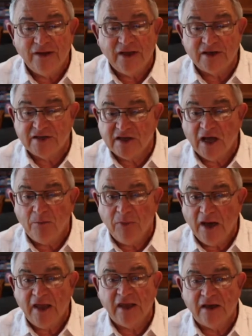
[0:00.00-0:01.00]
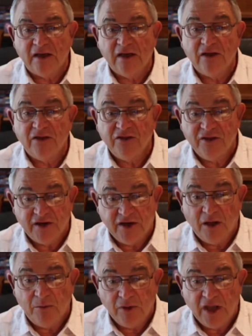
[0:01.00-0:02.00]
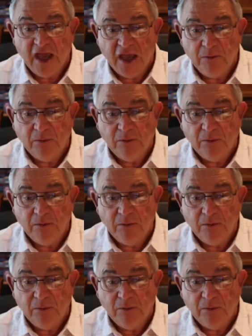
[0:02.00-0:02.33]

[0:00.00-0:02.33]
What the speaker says: and stop playing the dumb game.